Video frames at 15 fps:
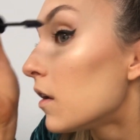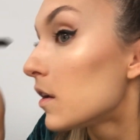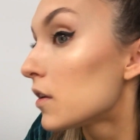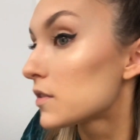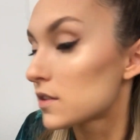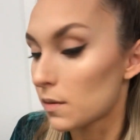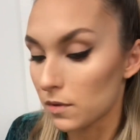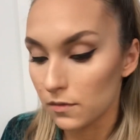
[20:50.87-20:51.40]

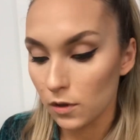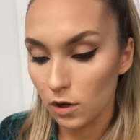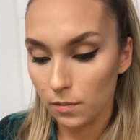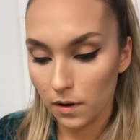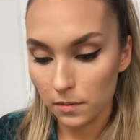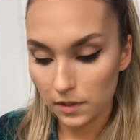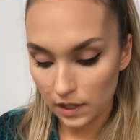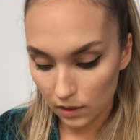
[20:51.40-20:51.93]
Some of you are
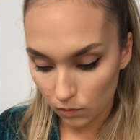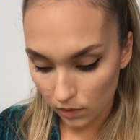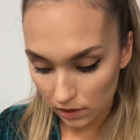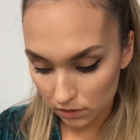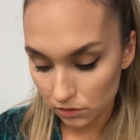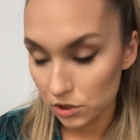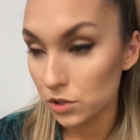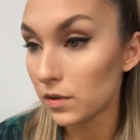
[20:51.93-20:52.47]
probably like, why
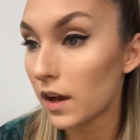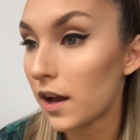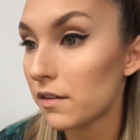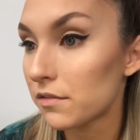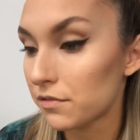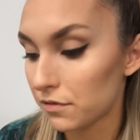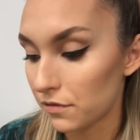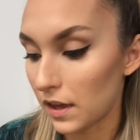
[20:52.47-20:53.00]
don't you have
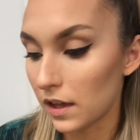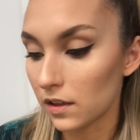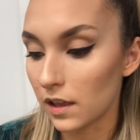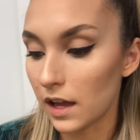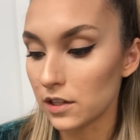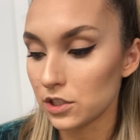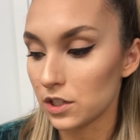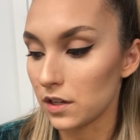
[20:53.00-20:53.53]
fake
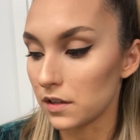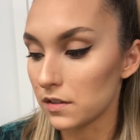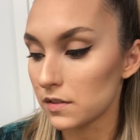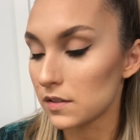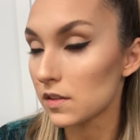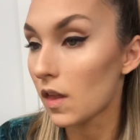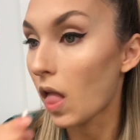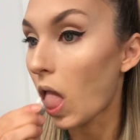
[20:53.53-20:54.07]

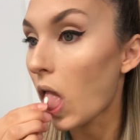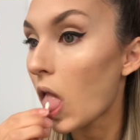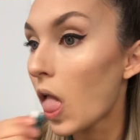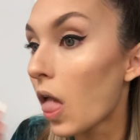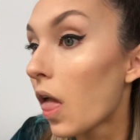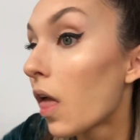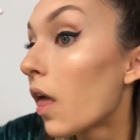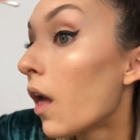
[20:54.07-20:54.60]
lashes?
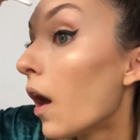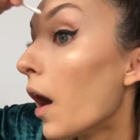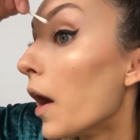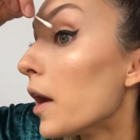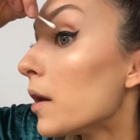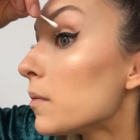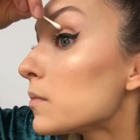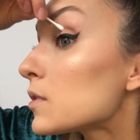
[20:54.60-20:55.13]
I
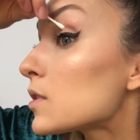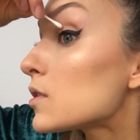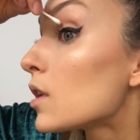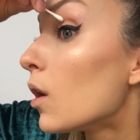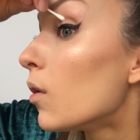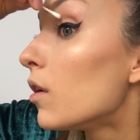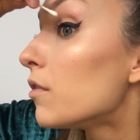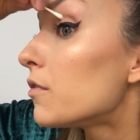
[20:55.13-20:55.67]
am
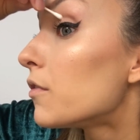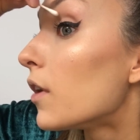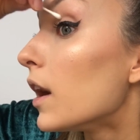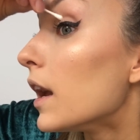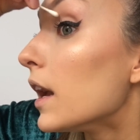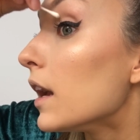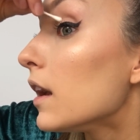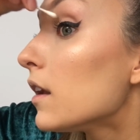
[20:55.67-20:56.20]
so
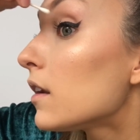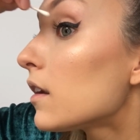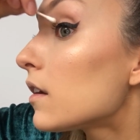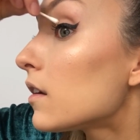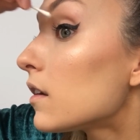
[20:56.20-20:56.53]
afraid